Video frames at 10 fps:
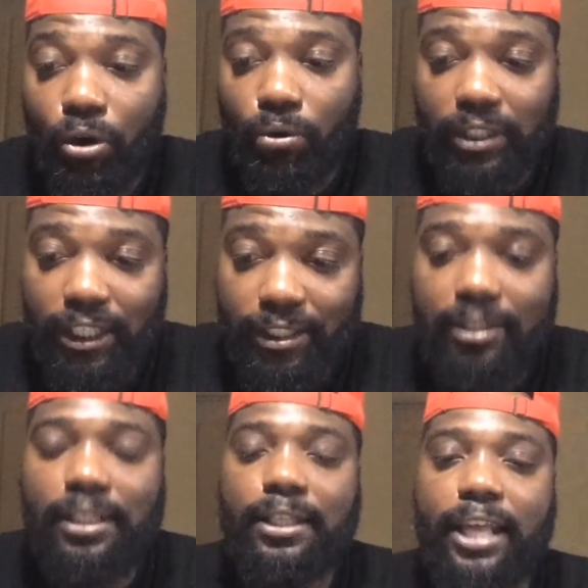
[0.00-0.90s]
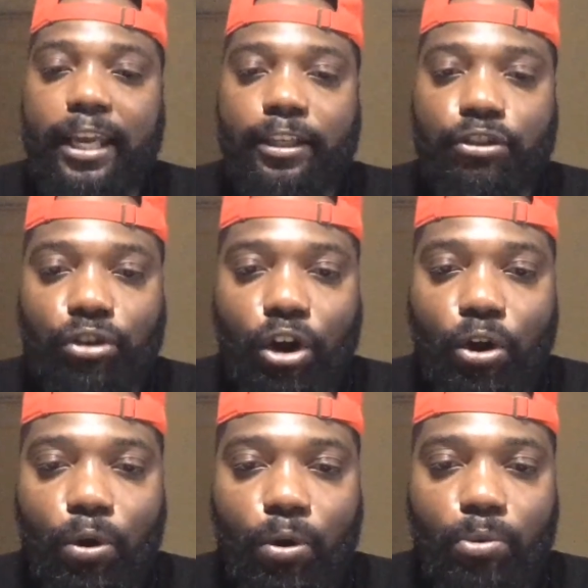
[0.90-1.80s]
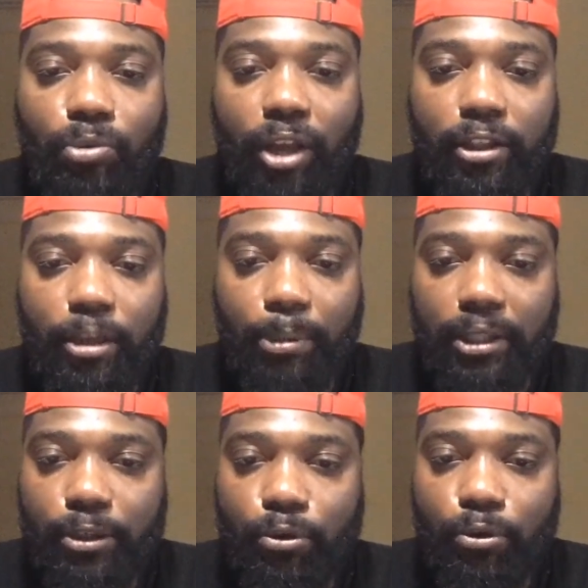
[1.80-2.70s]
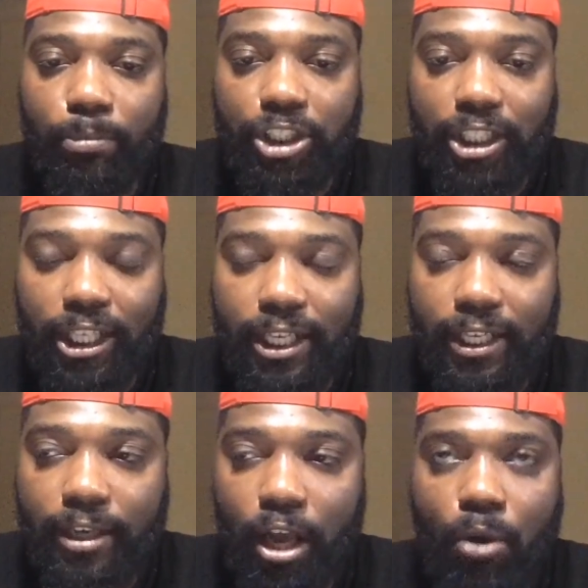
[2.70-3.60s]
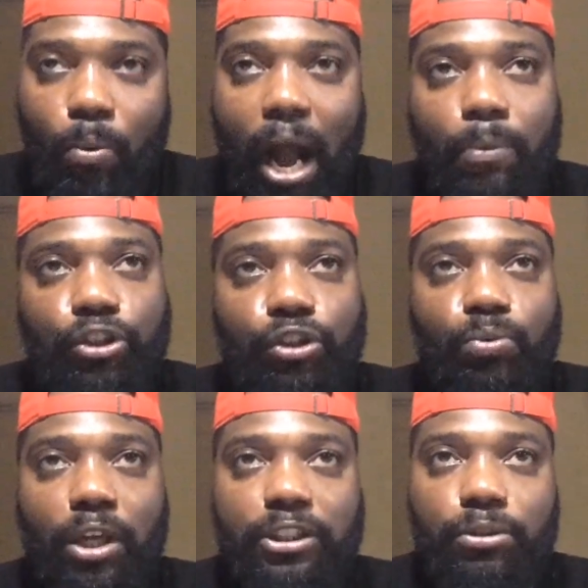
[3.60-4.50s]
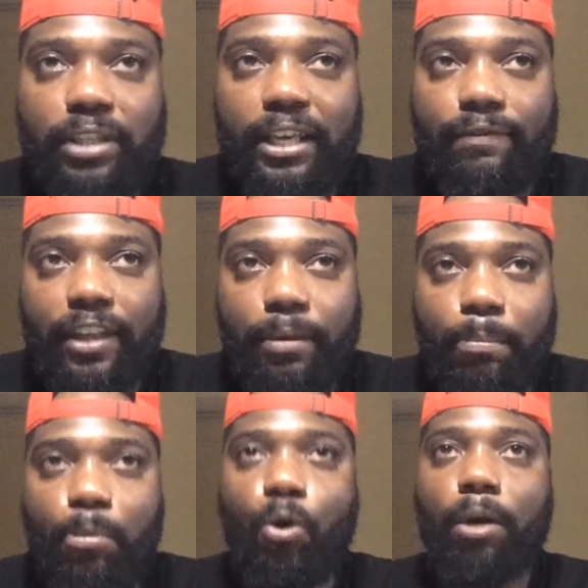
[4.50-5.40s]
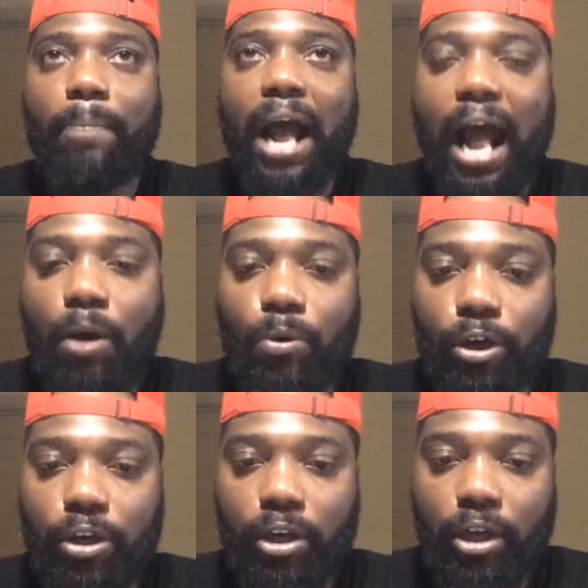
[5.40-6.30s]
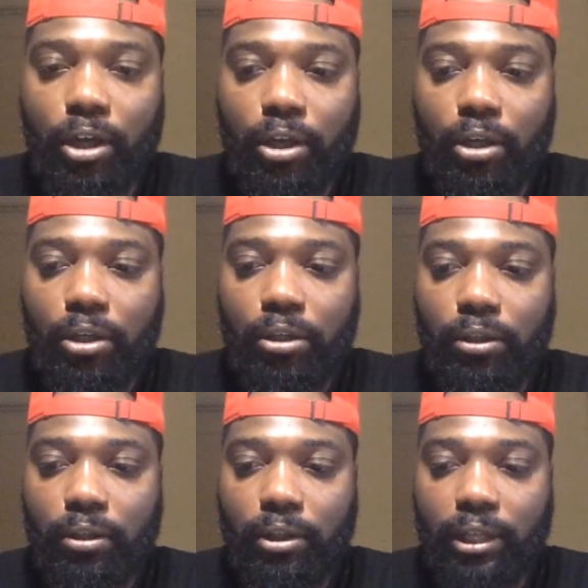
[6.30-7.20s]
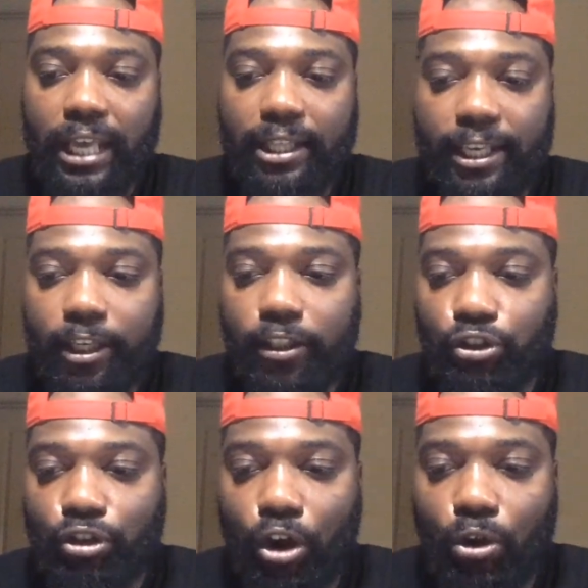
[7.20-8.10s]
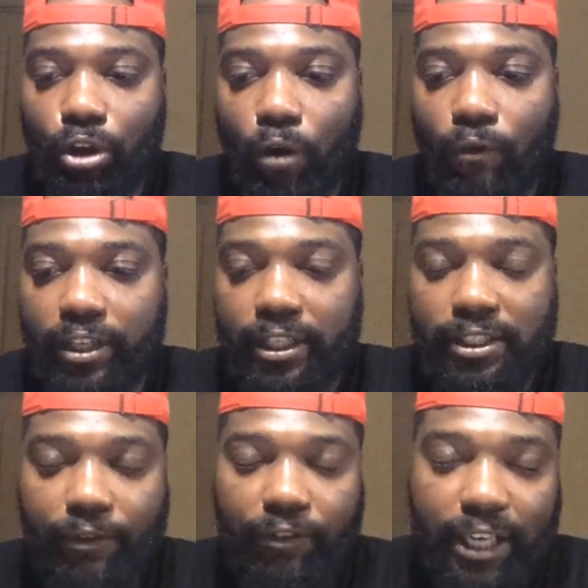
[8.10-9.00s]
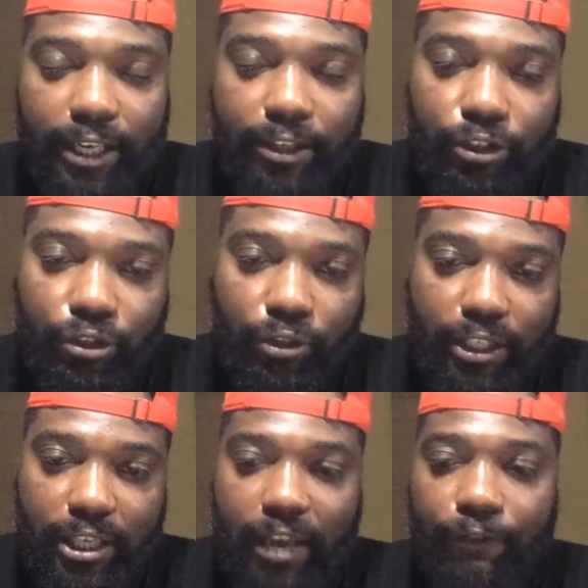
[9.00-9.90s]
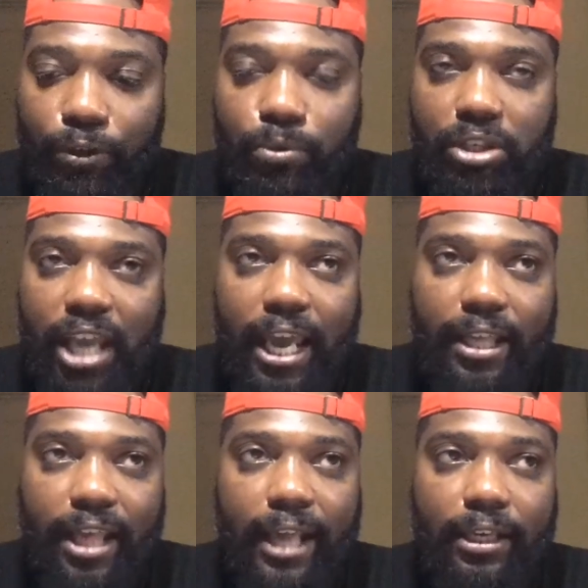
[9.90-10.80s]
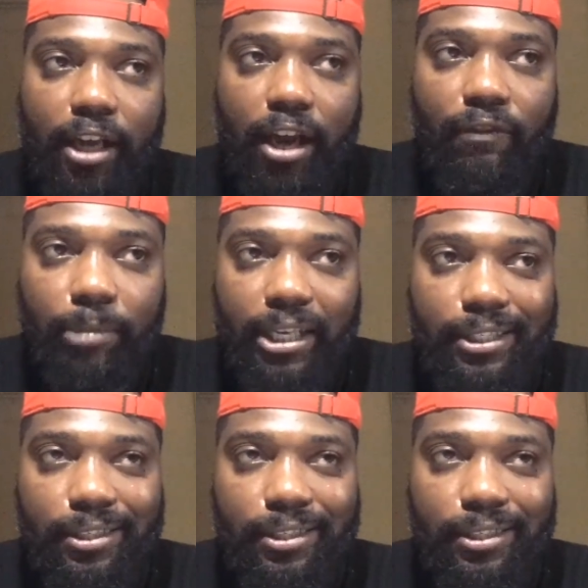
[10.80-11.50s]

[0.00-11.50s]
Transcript: DC, they control the political machine. Why would you want to give them more power and then control over these different industries if you say that government is